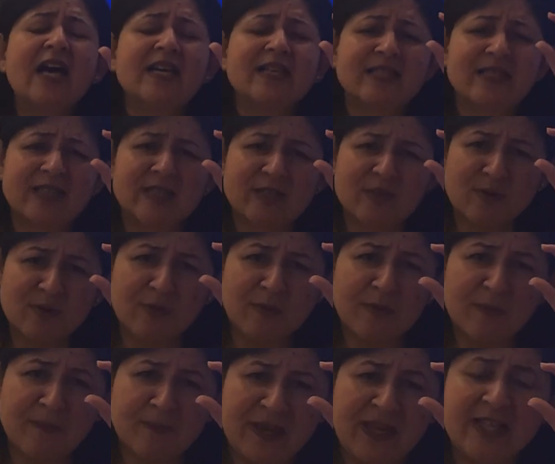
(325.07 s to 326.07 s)
as
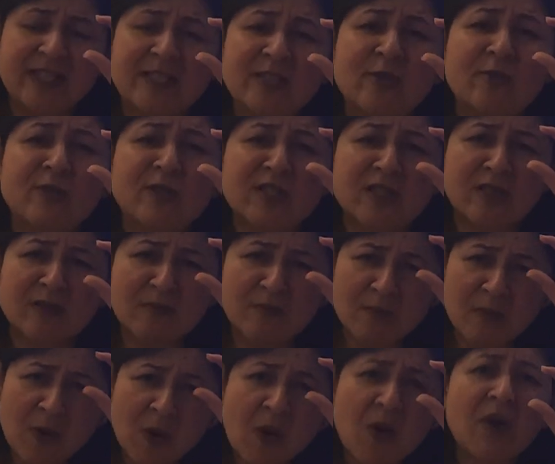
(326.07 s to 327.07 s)
so being so
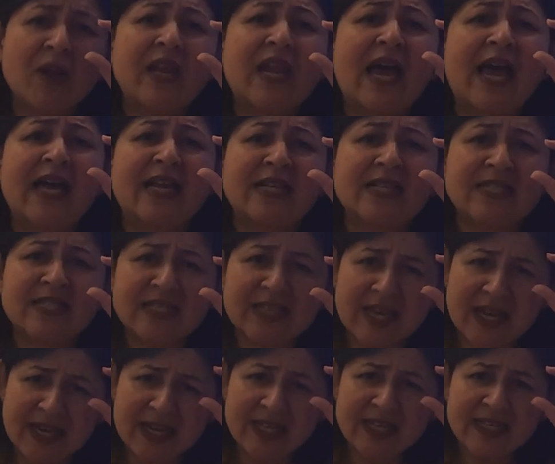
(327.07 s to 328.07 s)
small and
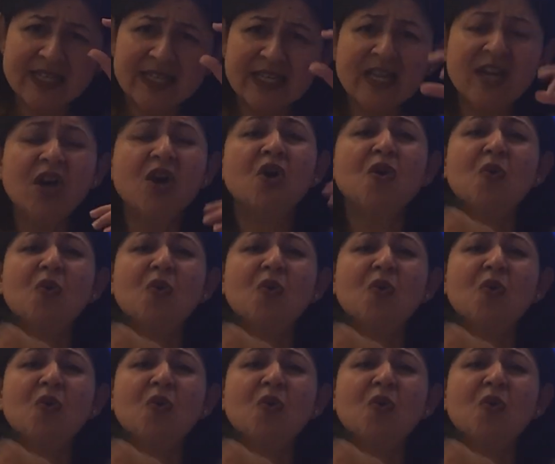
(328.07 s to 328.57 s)
tiny,